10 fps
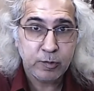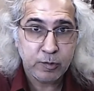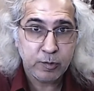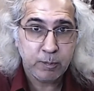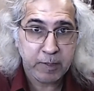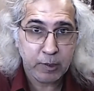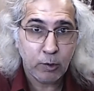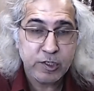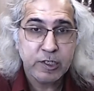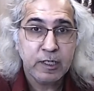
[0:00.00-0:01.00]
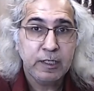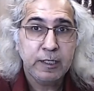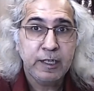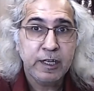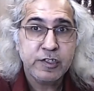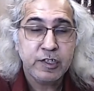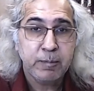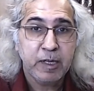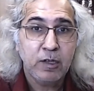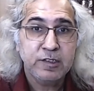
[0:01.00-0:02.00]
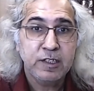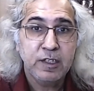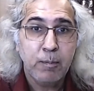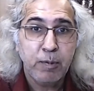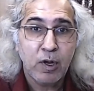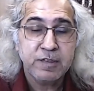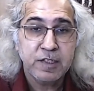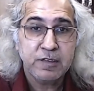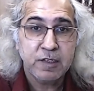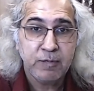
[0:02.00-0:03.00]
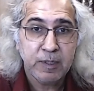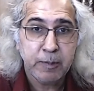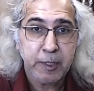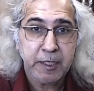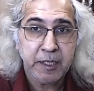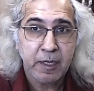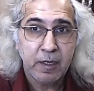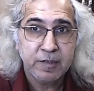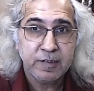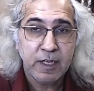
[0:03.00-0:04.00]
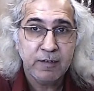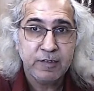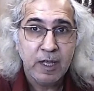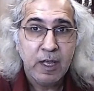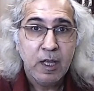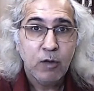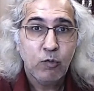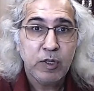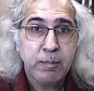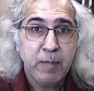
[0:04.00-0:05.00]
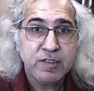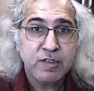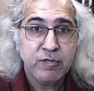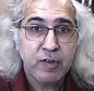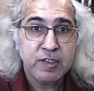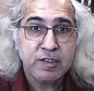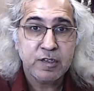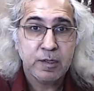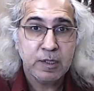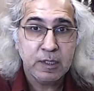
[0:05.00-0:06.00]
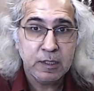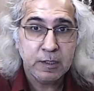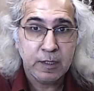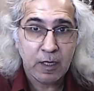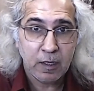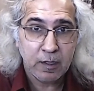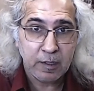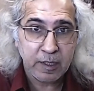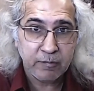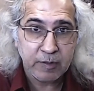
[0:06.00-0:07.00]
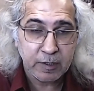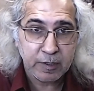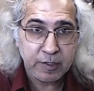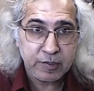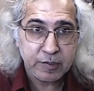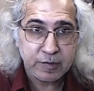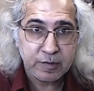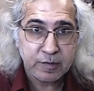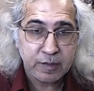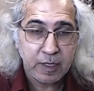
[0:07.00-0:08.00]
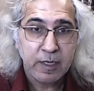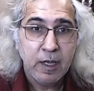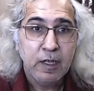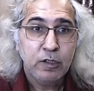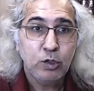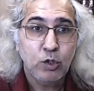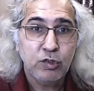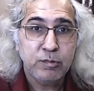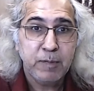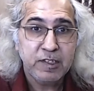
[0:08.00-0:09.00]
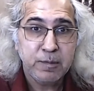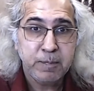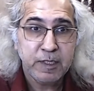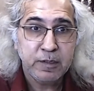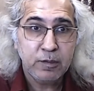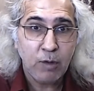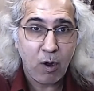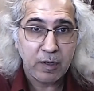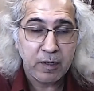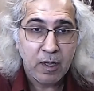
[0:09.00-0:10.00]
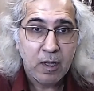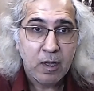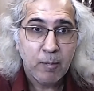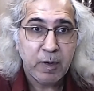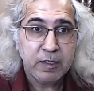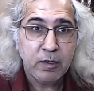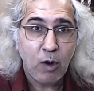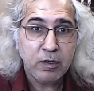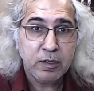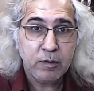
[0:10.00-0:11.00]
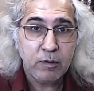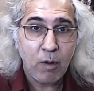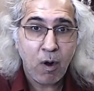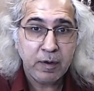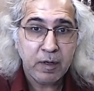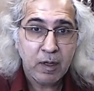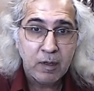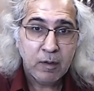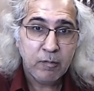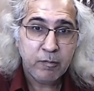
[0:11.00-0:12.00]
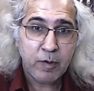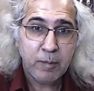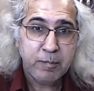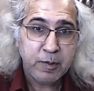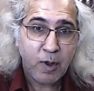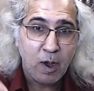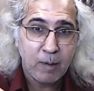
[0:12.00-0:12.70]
pedagogical in nature because in the process of liberating ourselves, we must first learn our lived conditions, right? Those must be taught, but not taught from top.